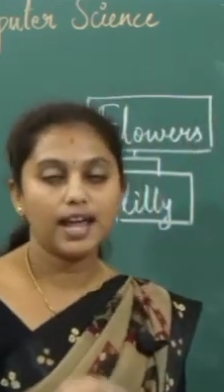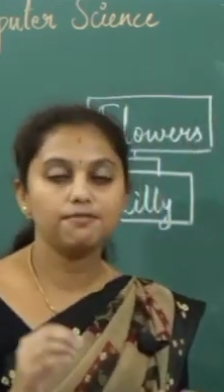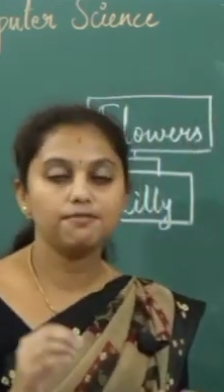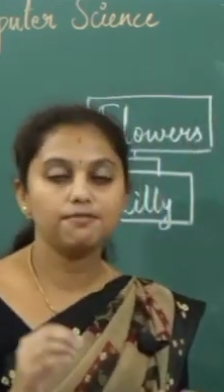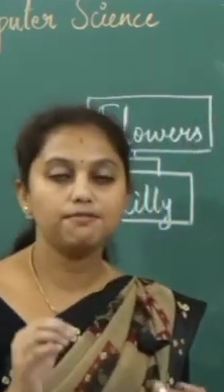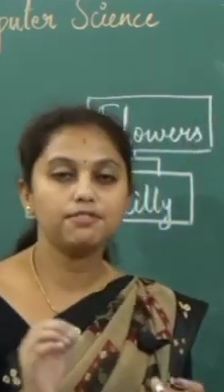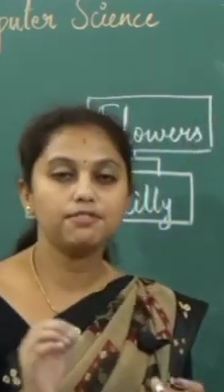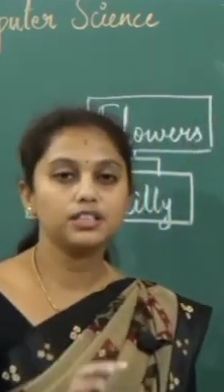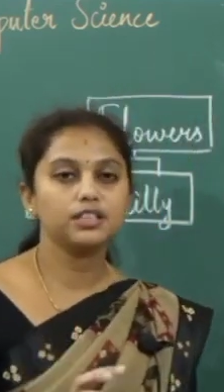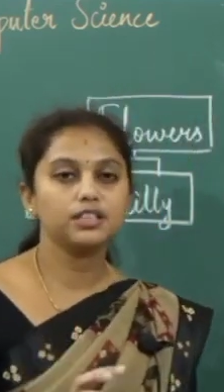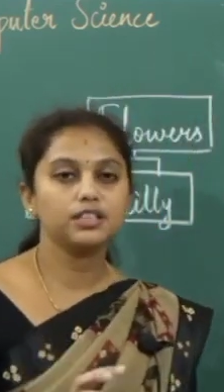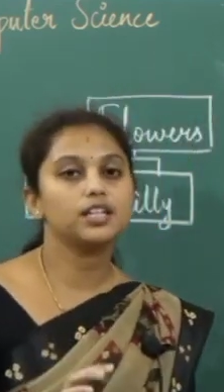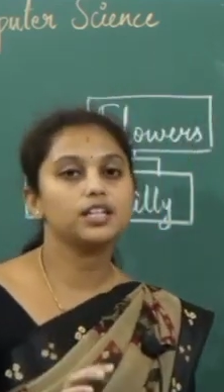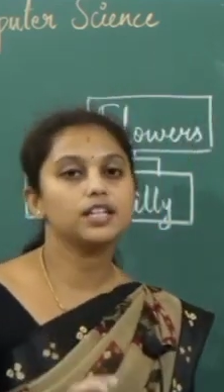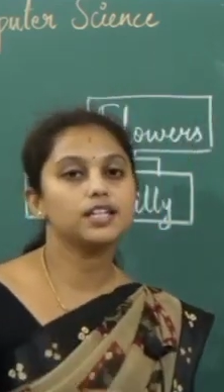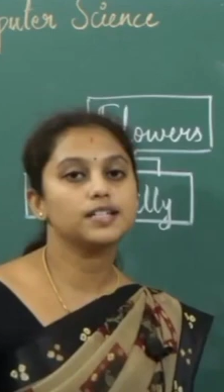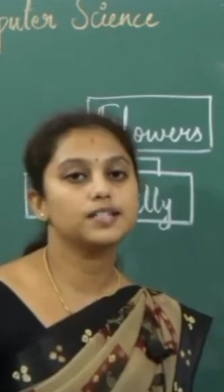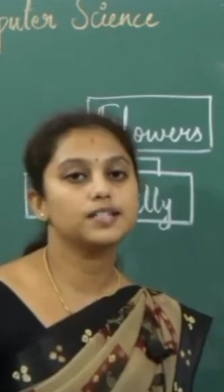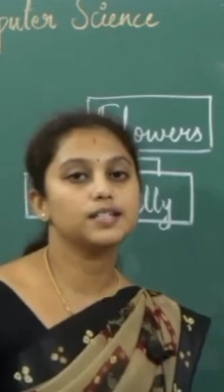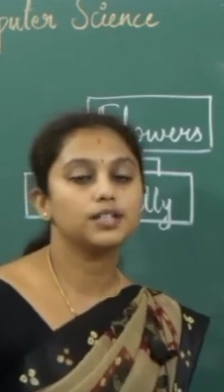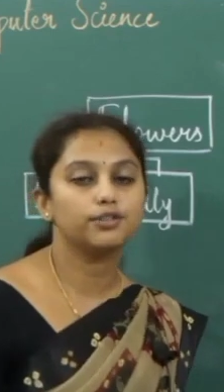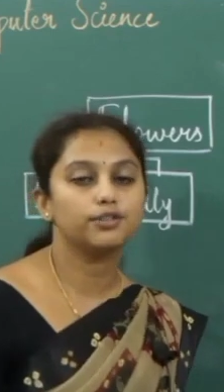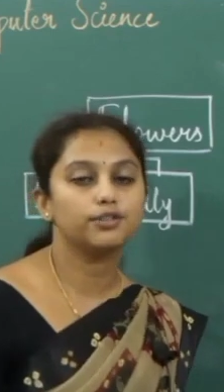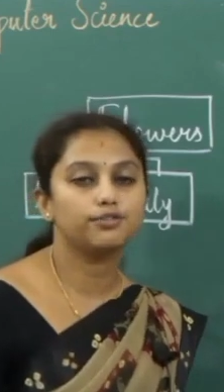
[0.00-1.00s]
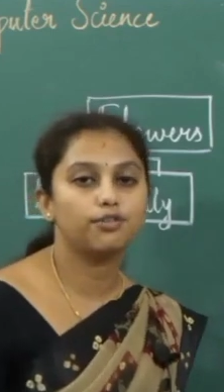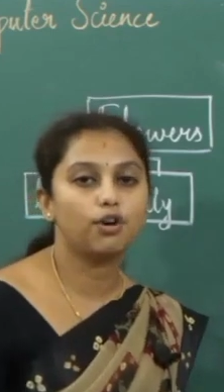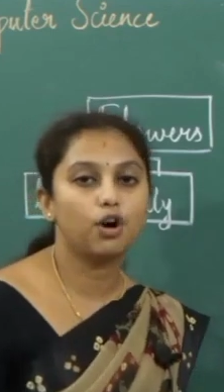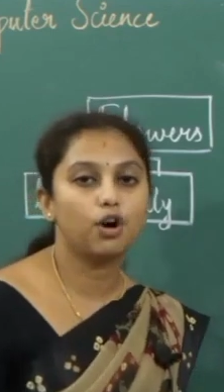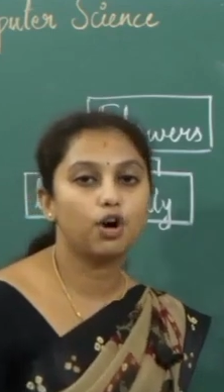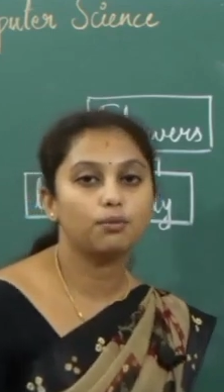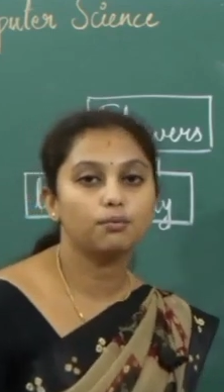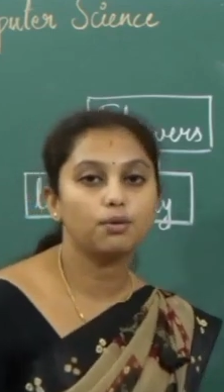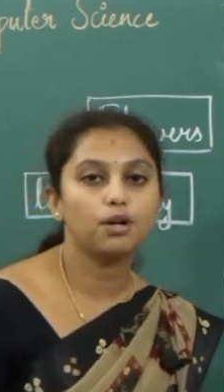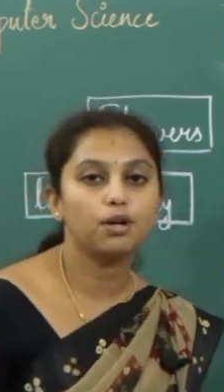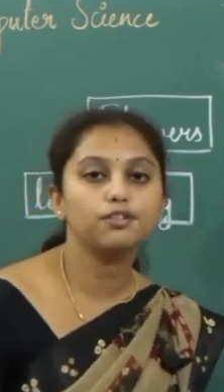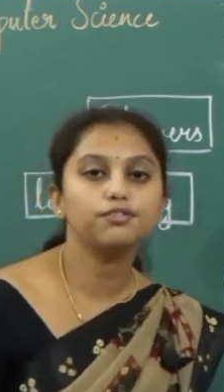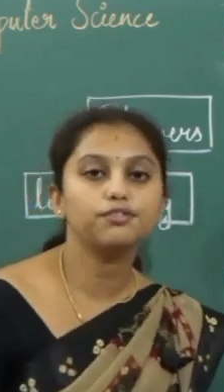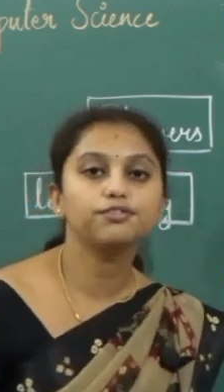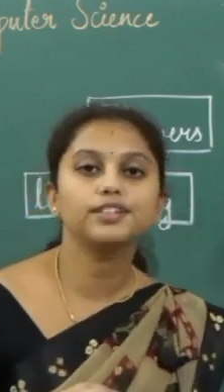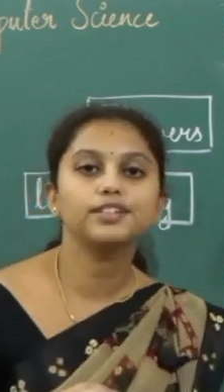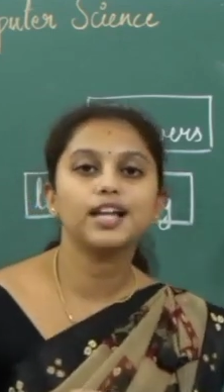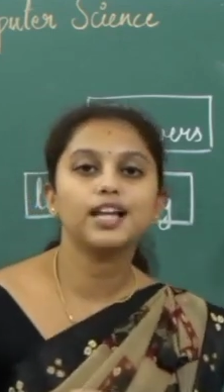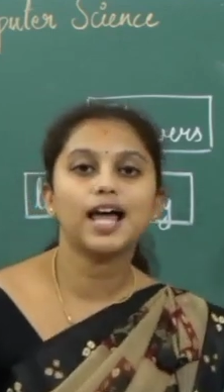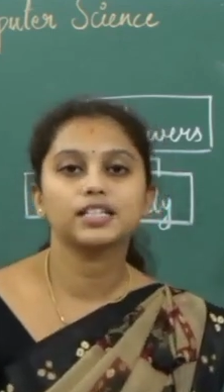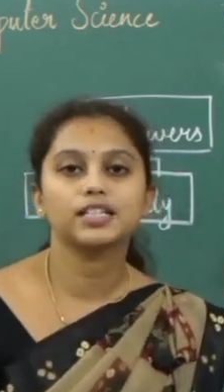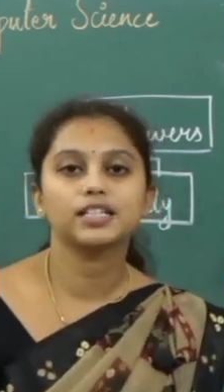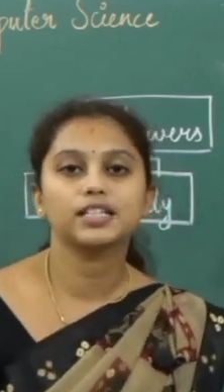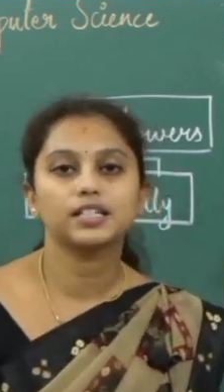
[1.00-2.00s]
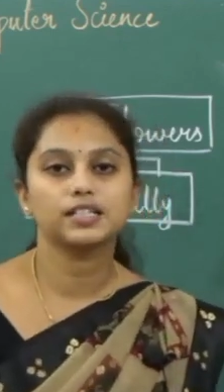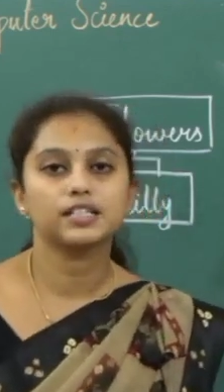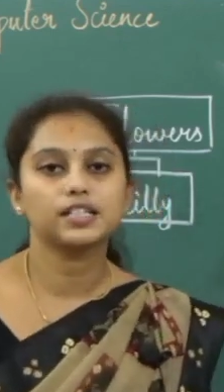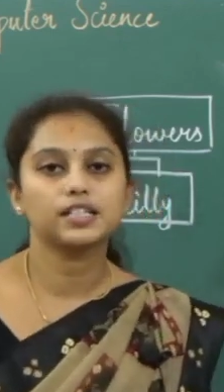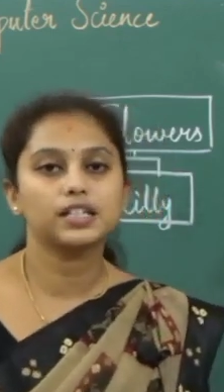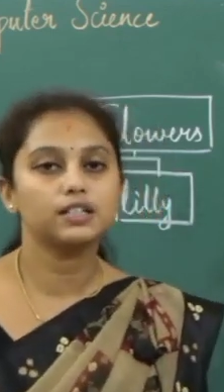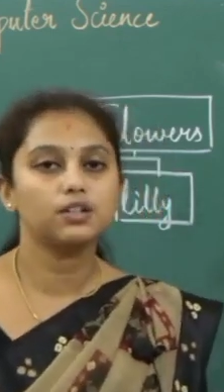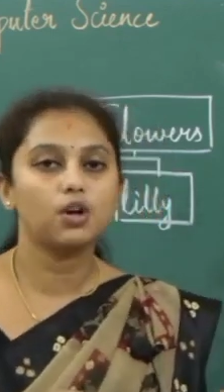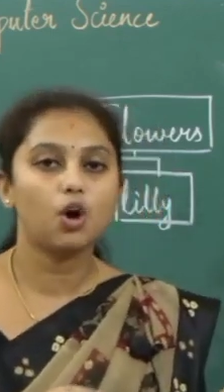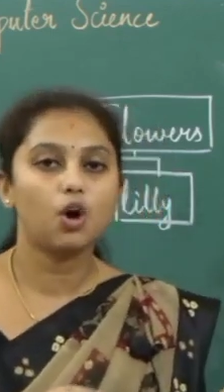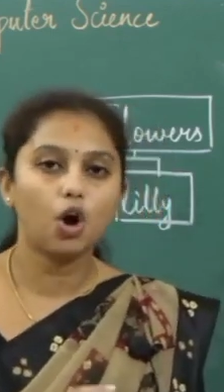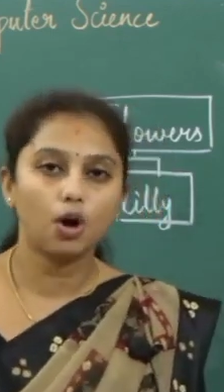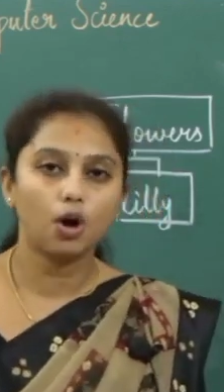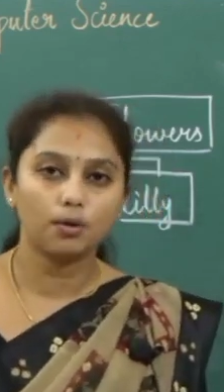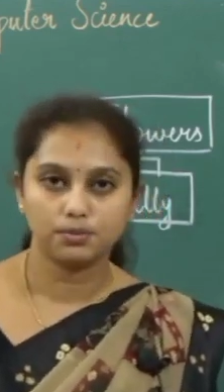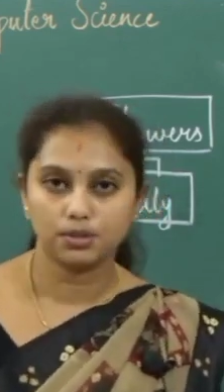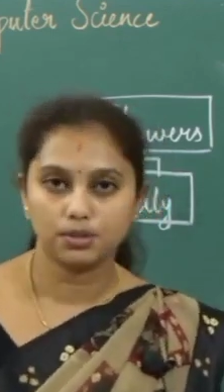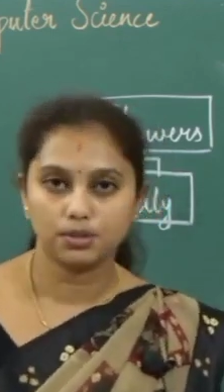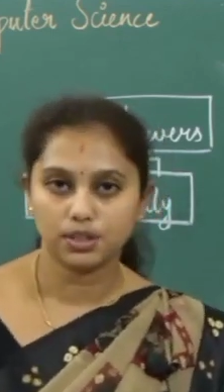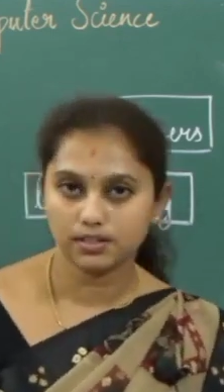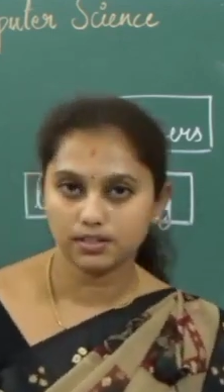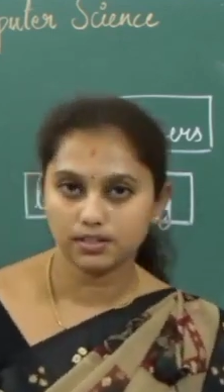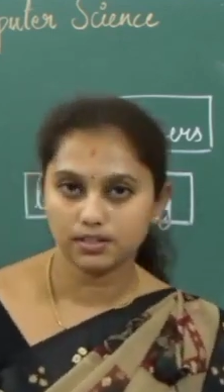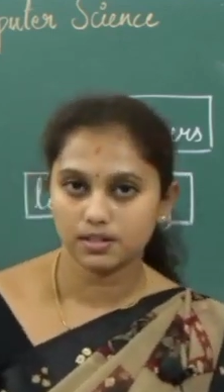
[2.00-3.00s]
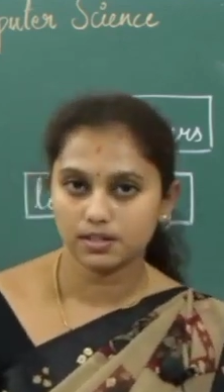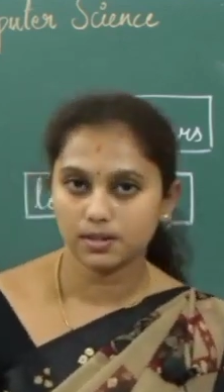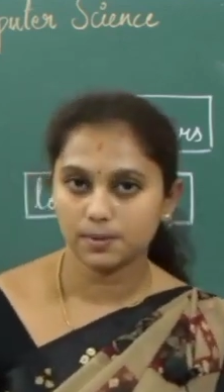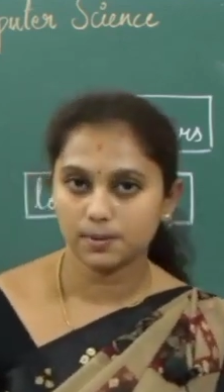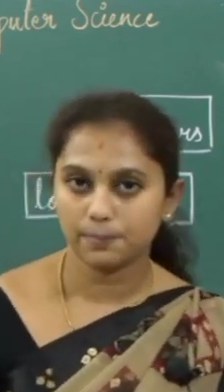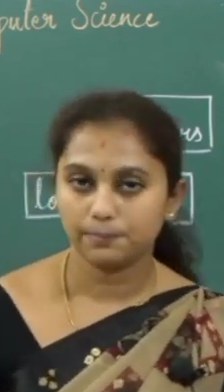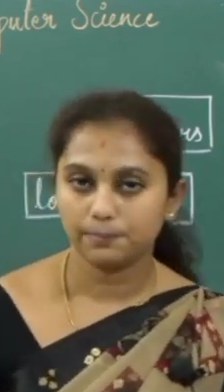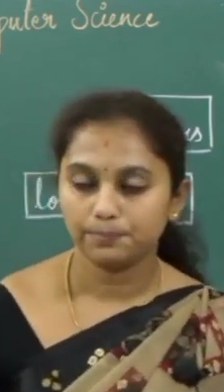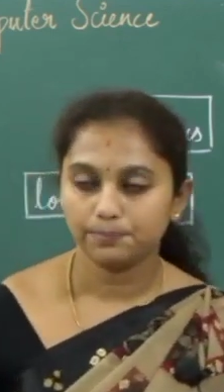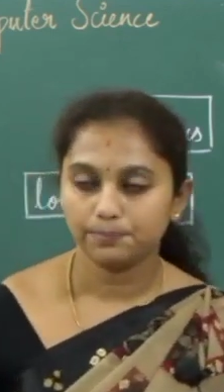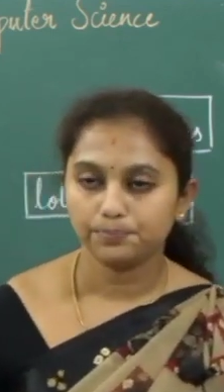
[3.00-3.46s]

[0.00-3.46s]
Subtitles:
everything is in the form of classes and objects.